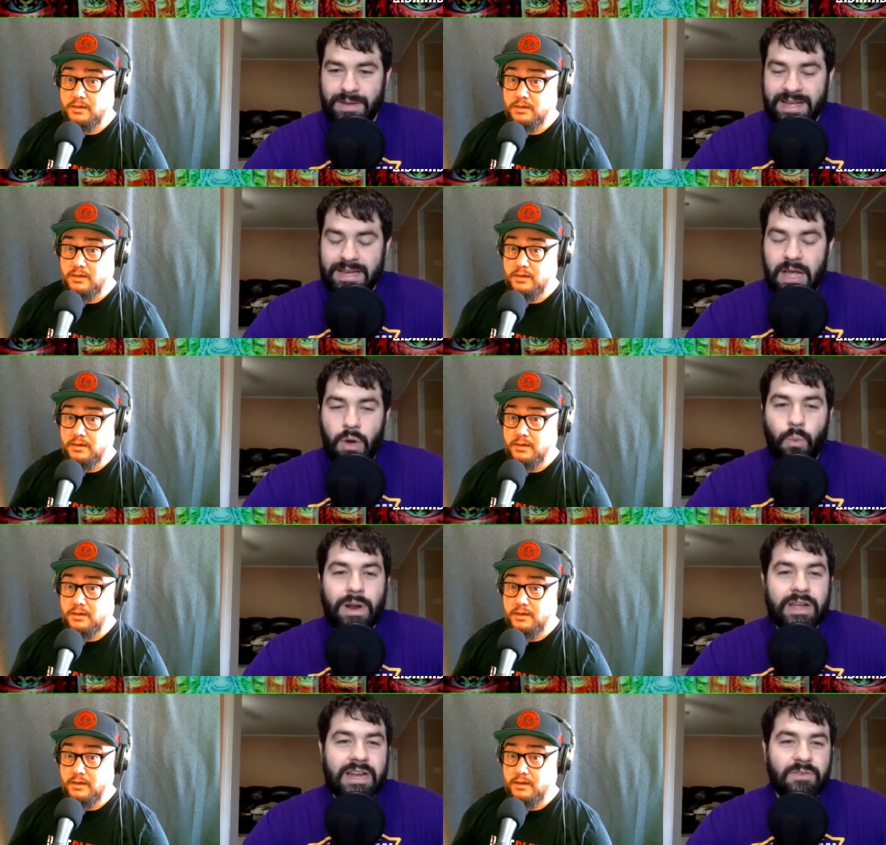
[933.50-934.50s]
Speaker 1: man.
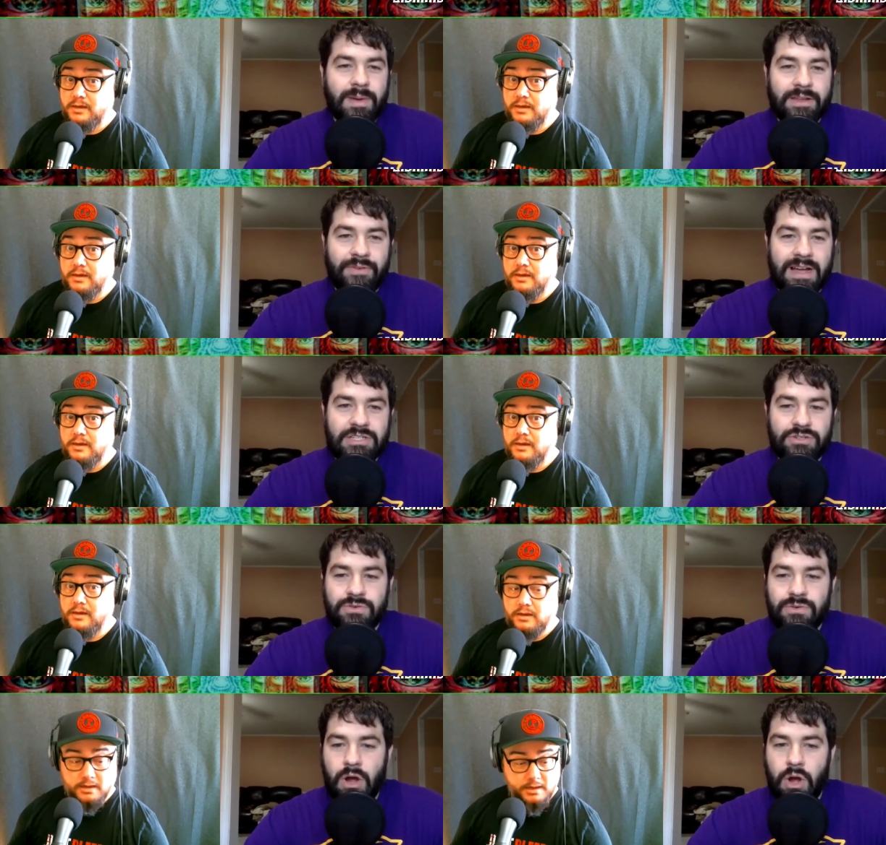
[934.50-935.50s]
Where can everybody find
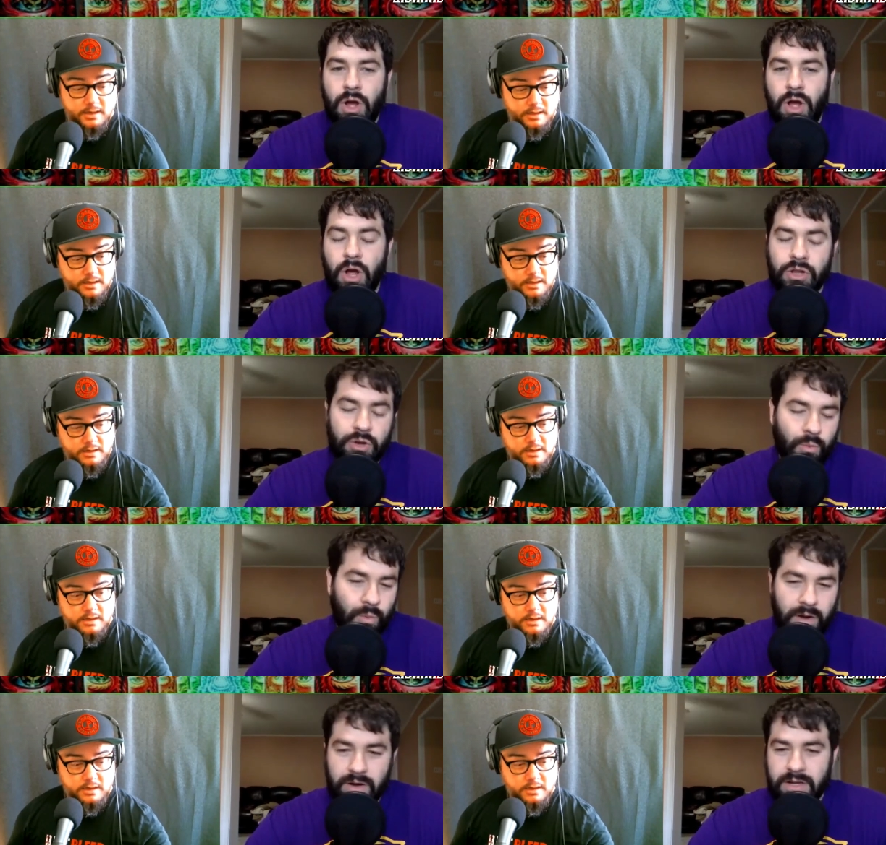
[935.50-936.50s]
you, uh, your
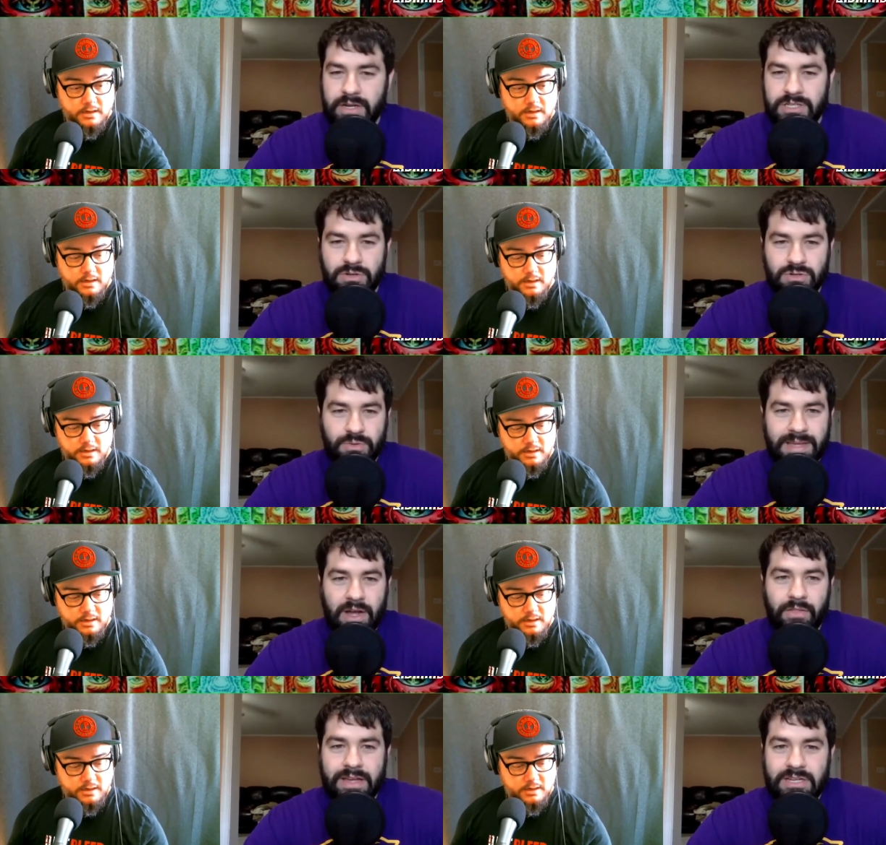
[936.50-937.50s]
work, your social media,
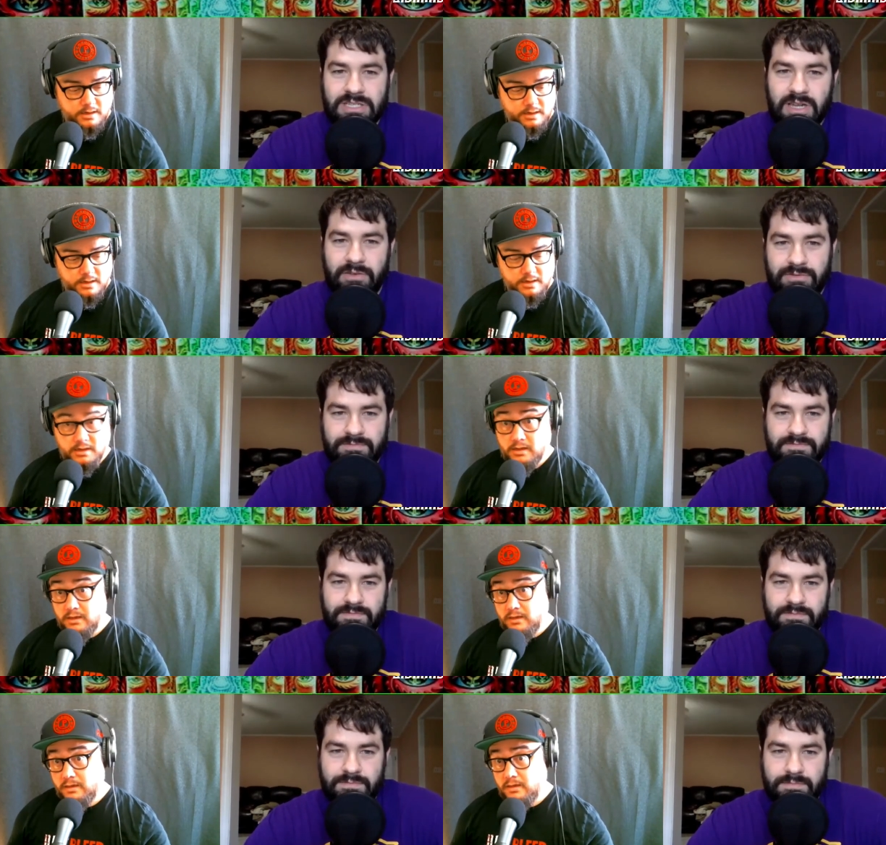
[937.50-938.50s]
all that good stuff?
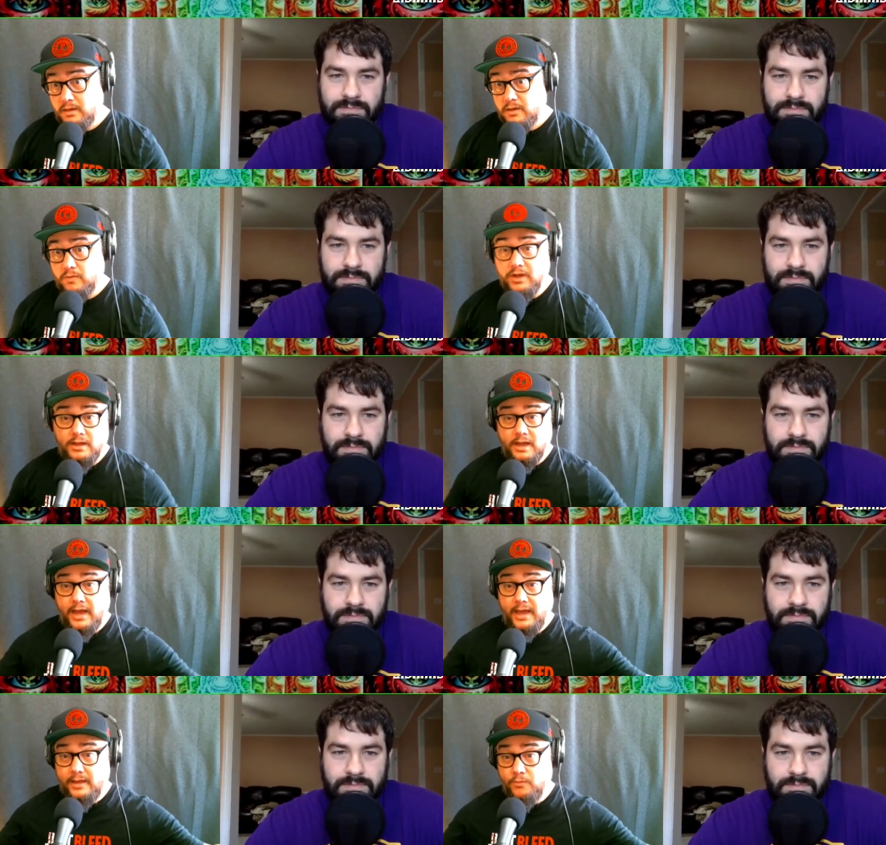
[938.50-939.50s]
Speaker 2: Well,
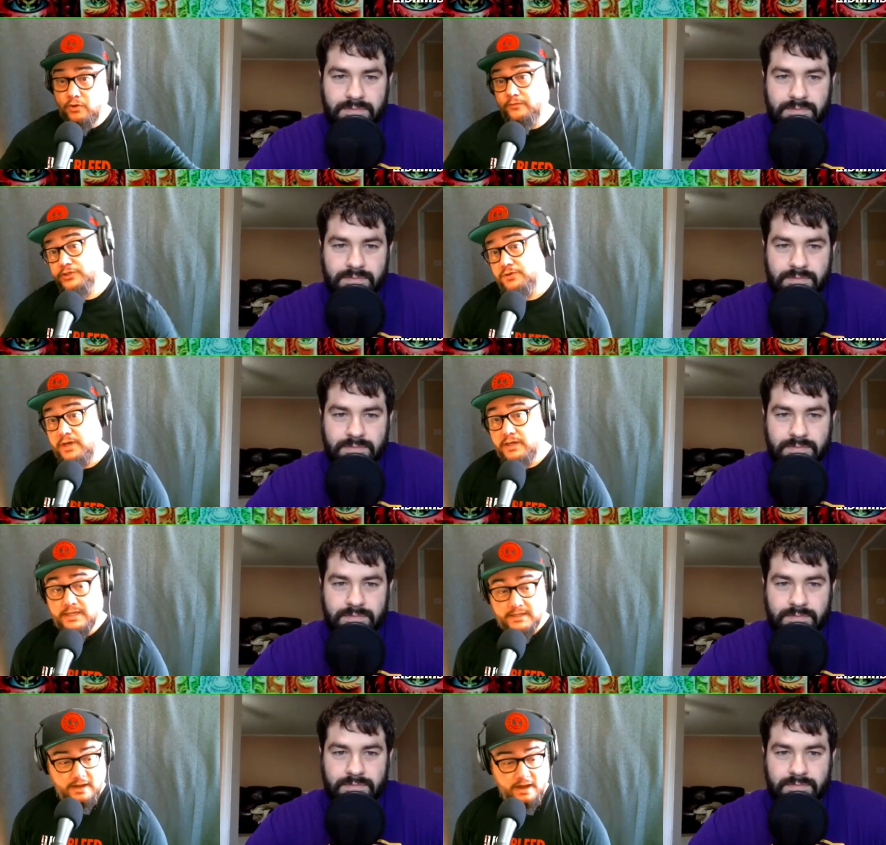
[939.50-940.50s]
I work for
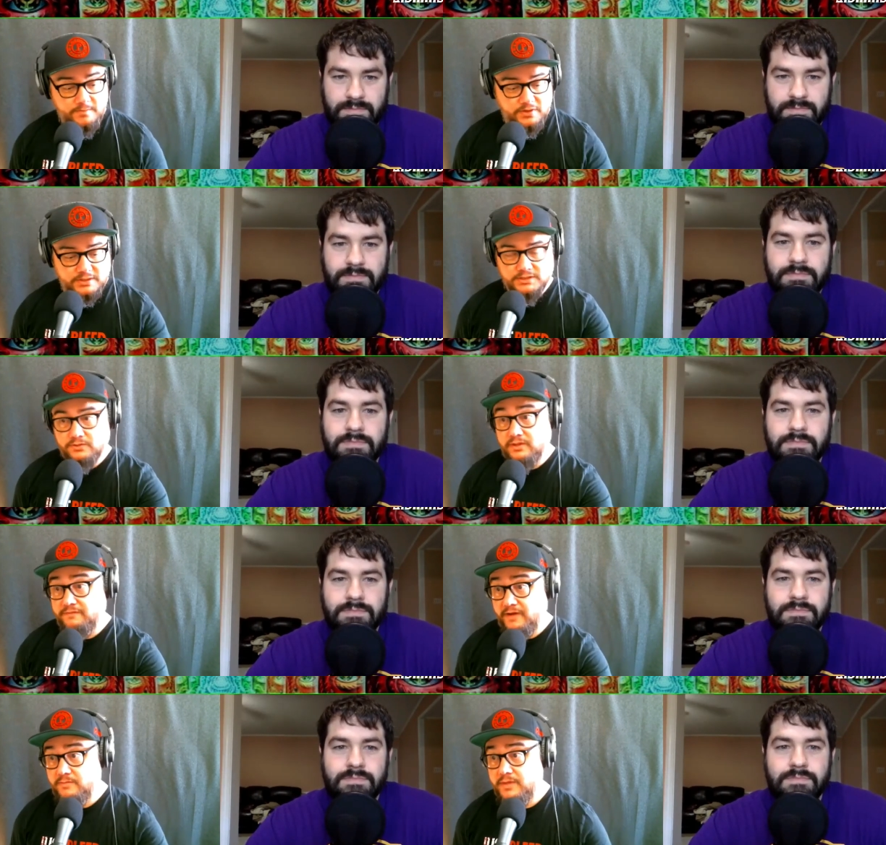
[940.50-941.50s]
Sherdog.com. You can certainly
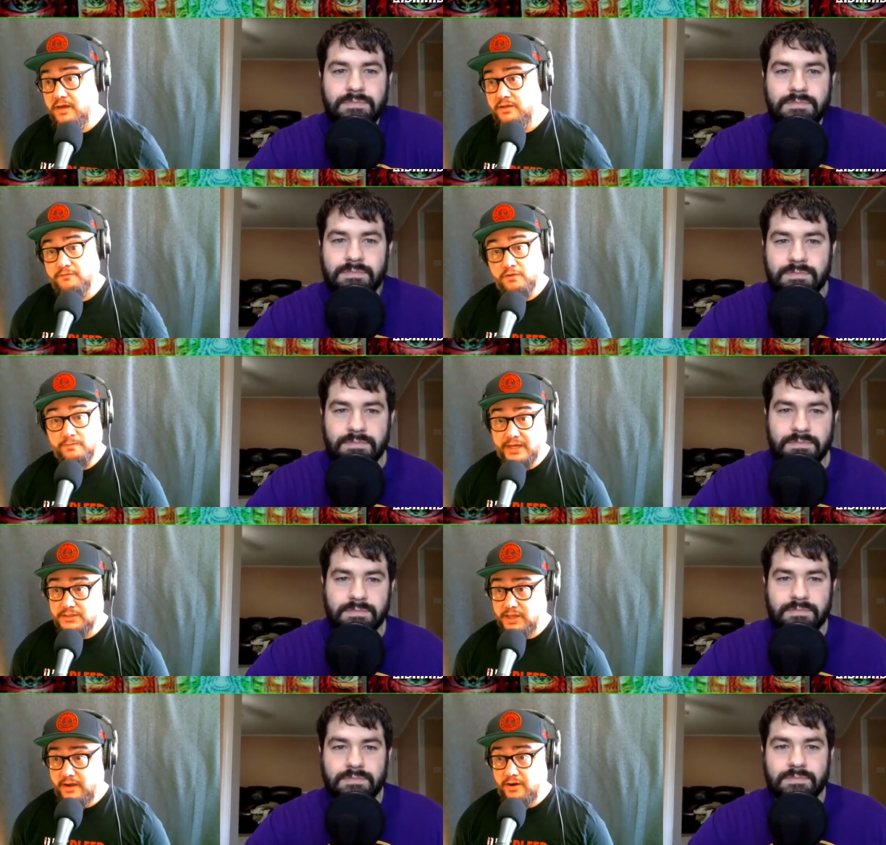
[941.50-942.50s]
find me on the front page
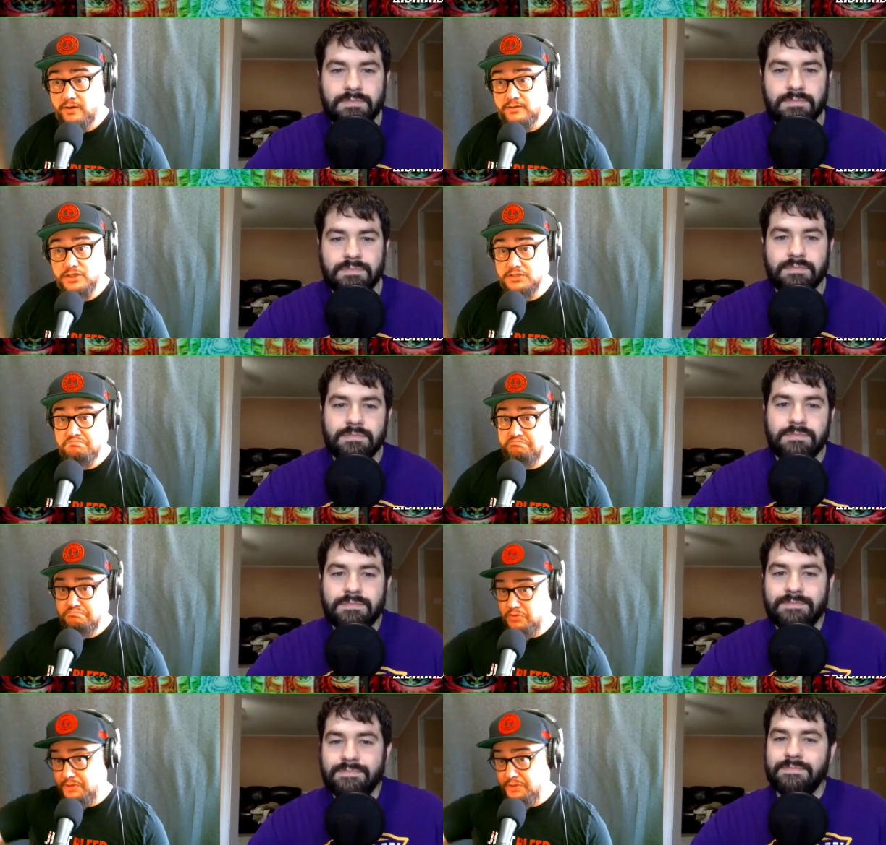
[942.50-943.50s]
there. You just
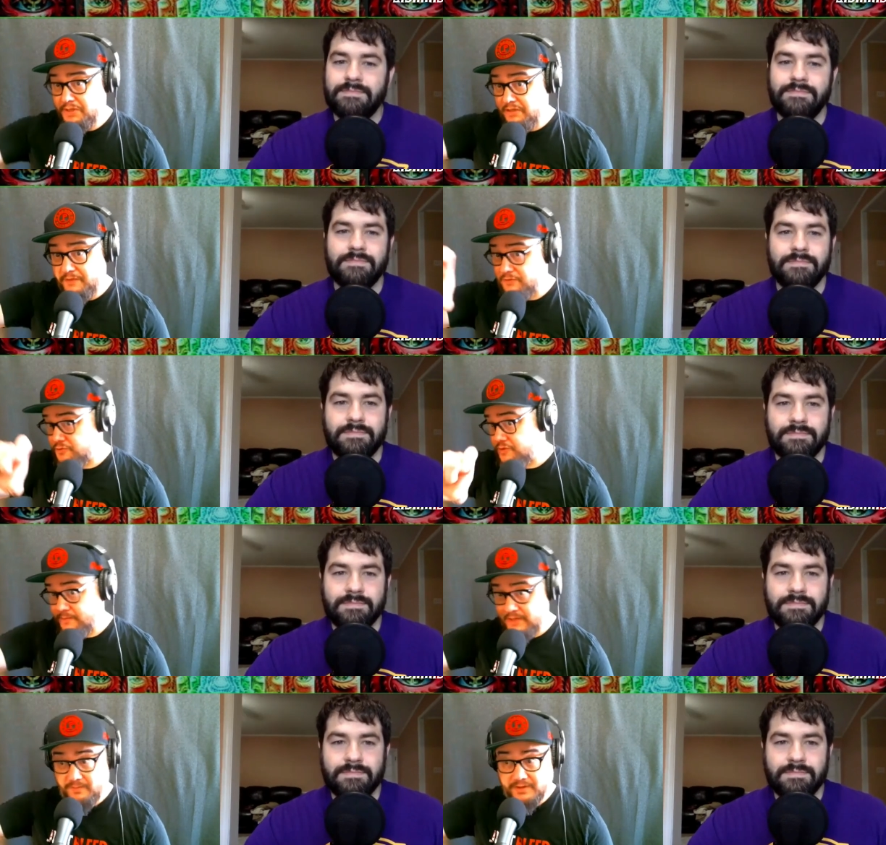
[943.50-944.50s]
pull down the features drop down. My